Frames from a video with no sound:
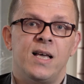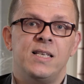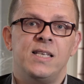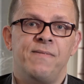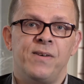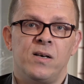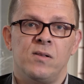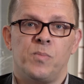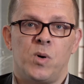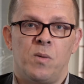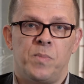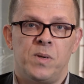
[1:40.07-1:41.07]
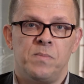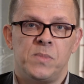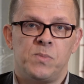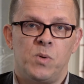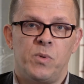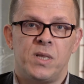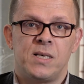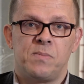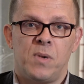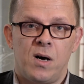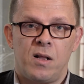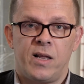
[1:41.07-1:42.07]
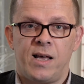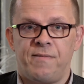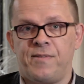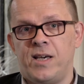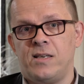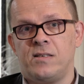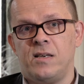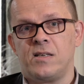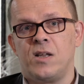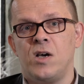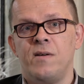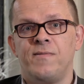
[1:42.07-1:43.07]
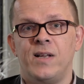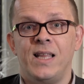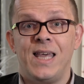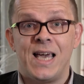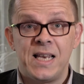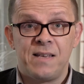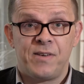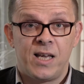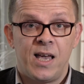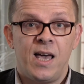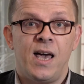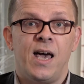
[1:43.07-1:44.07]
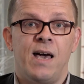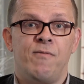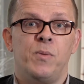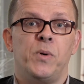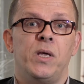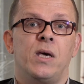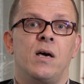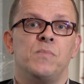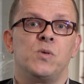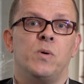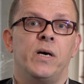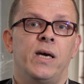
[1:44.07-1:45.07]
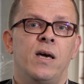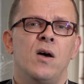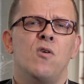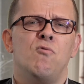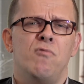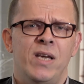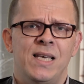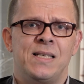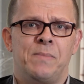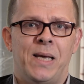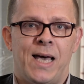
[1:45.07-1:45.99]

difficult problems but with a smile on our faces and hopefully at the end of it everybody comes away reasonably